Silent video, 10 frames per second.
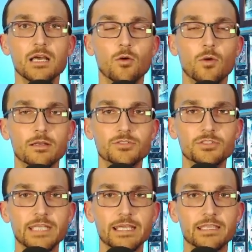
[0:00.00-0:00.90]
Why don't you
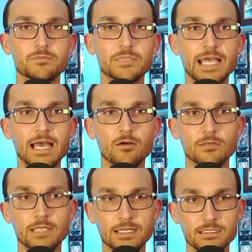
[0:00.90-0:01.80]
take them
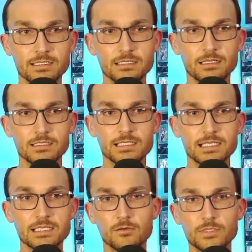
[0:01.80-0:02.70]
down? And as Elon says,